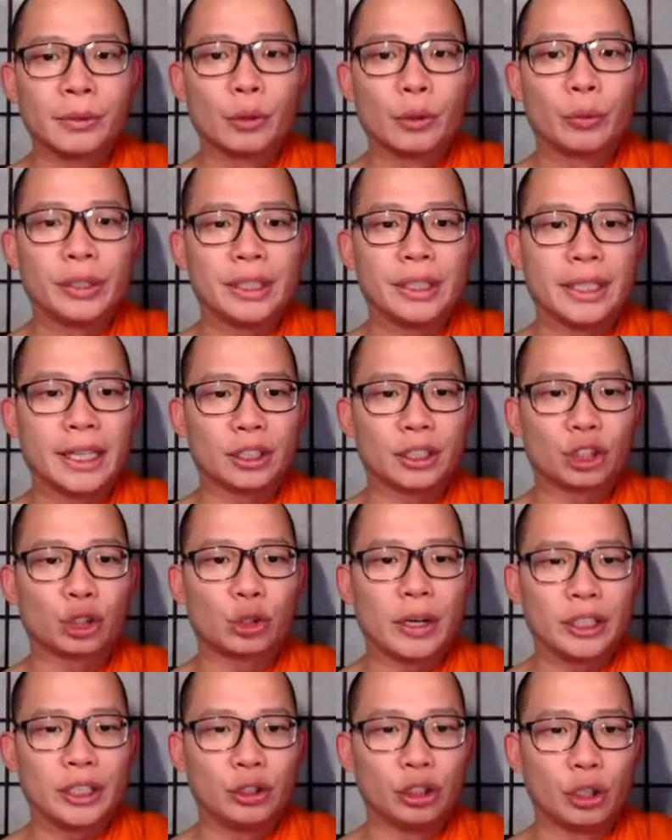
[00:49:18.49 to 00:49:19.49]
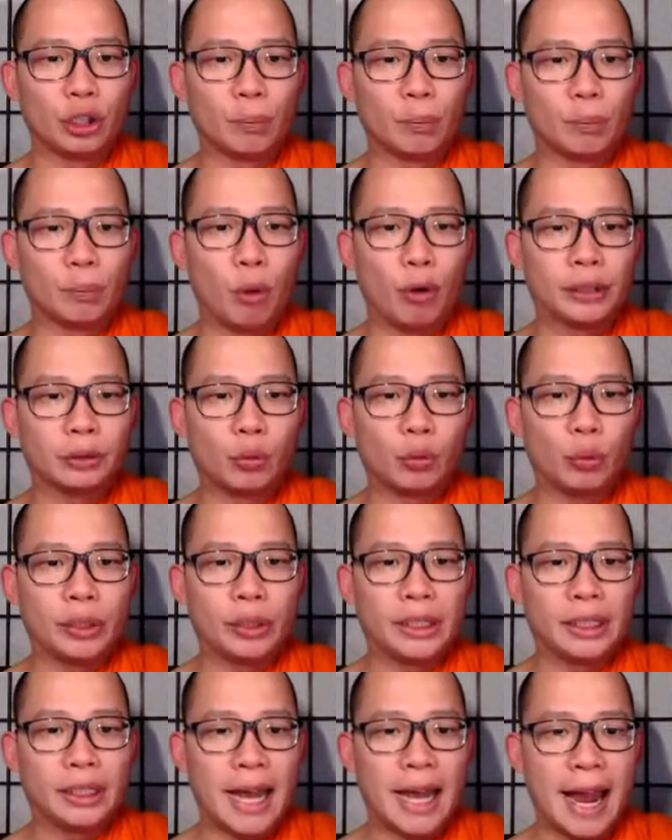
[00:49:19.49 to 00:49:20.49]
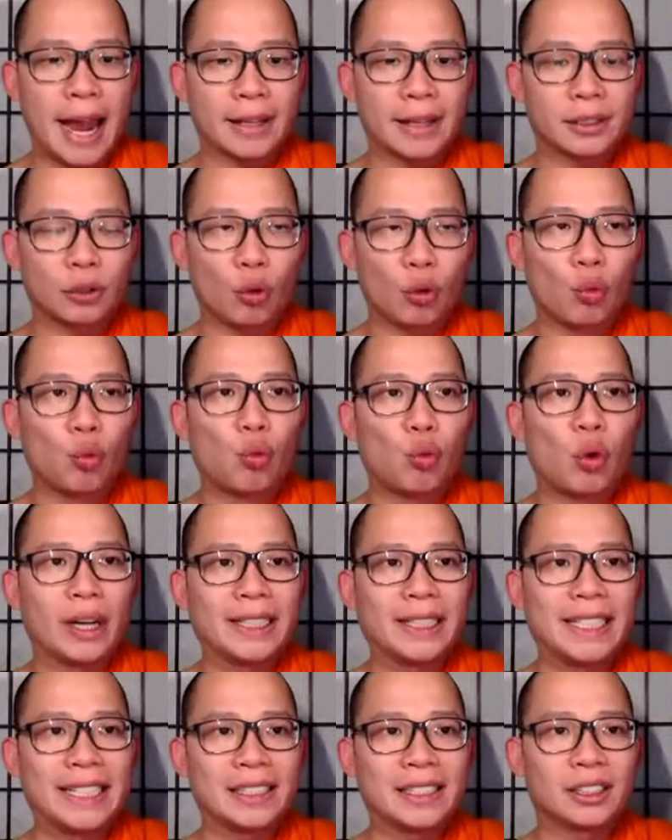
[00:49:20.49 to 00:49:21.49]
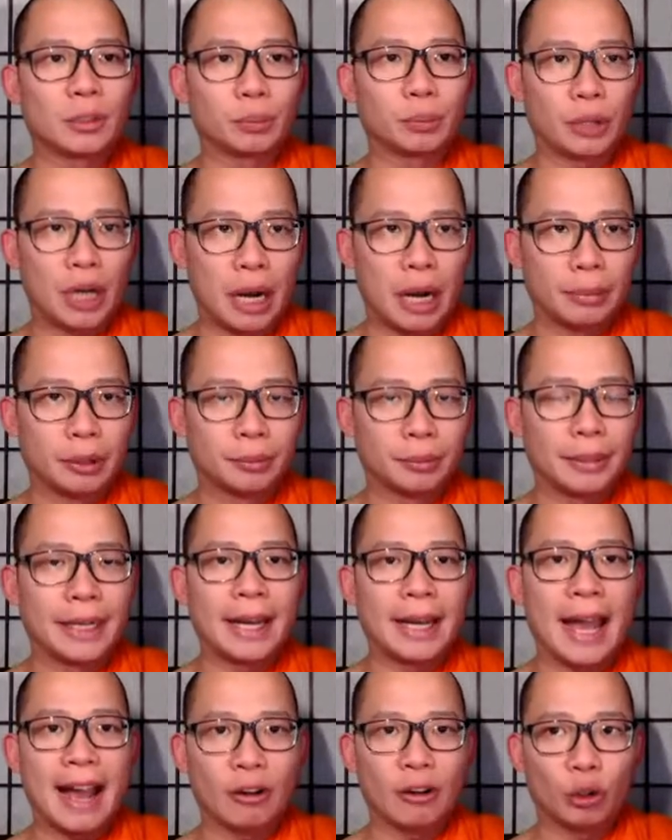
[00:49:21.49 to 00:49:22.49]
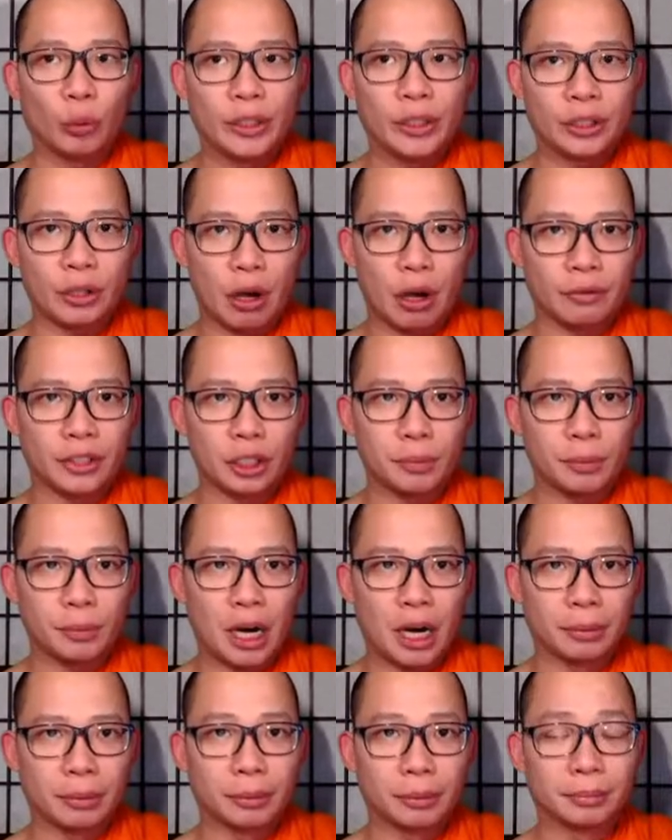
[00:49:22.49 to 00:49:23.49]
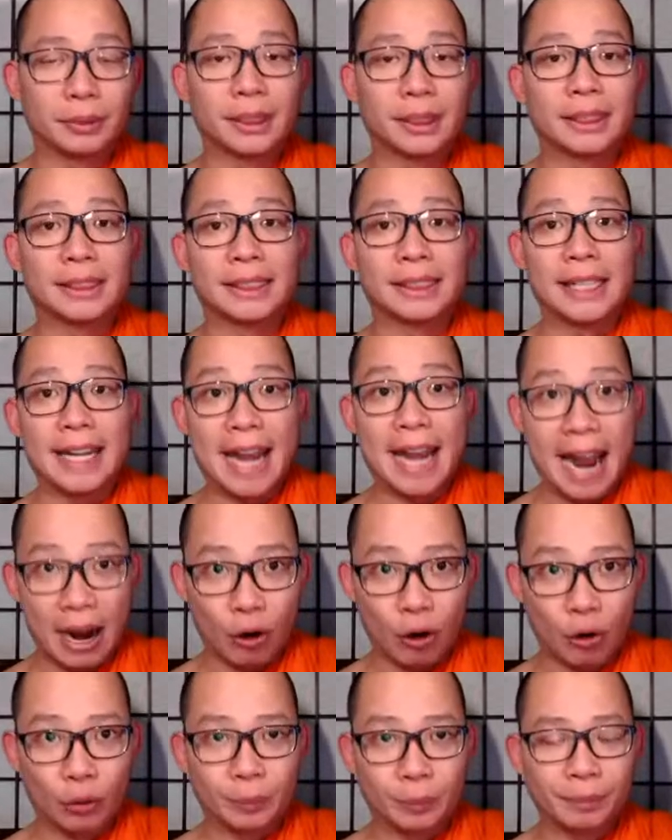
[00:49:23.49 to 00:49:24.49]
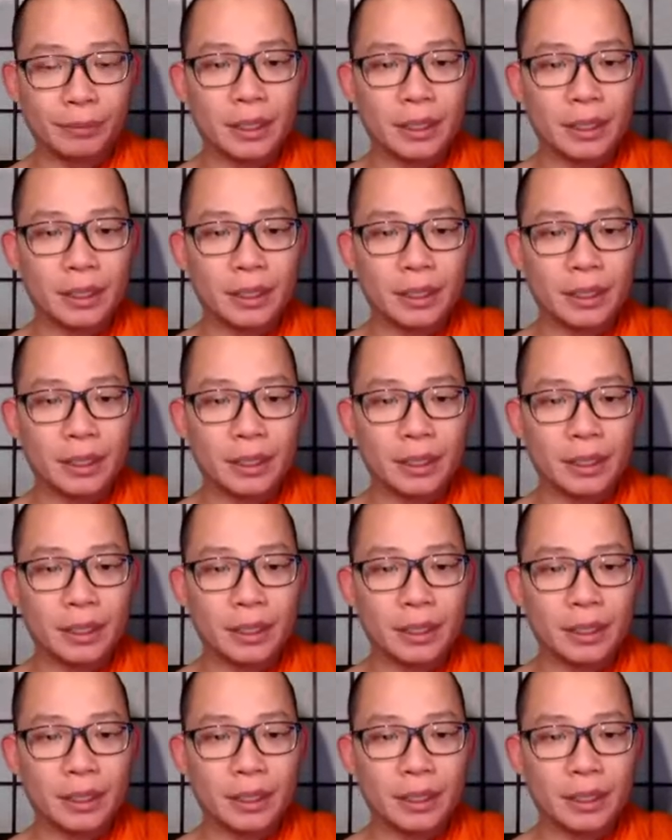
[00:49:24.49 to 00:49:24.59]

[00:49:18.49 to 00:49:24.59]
We get straight to the point. We need to ask, what is the problem and how do we solve this problem now?